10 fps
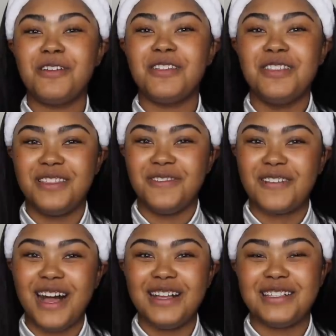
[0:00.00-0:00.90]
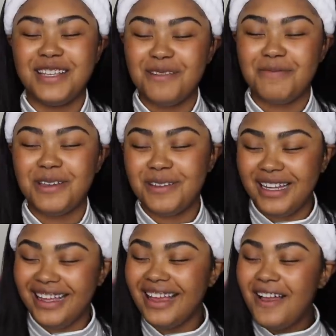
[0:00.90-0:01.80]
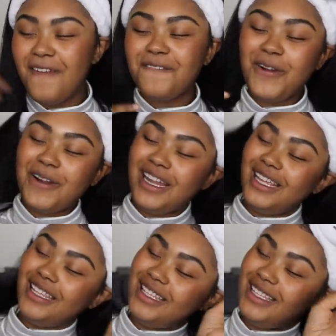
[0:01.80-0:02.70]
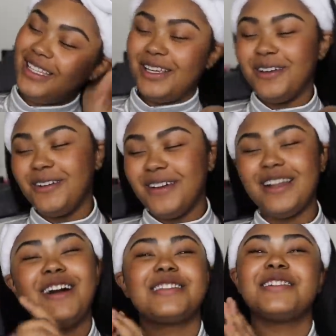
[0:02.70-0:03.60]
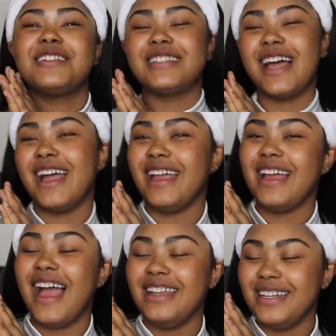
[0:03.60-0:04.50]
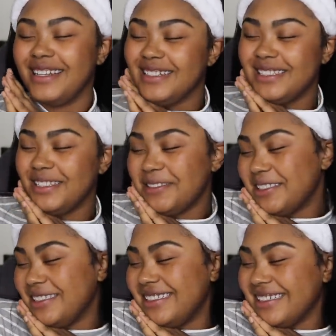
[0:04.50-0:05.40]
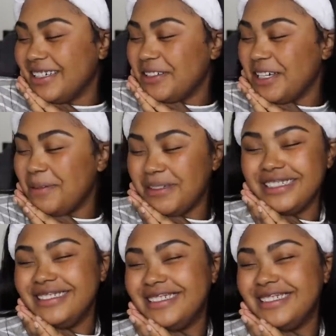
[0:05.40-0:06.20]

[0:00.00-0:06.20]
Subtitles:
worth of Kaja Beauty for you. And also because I need an excuse to go shopping,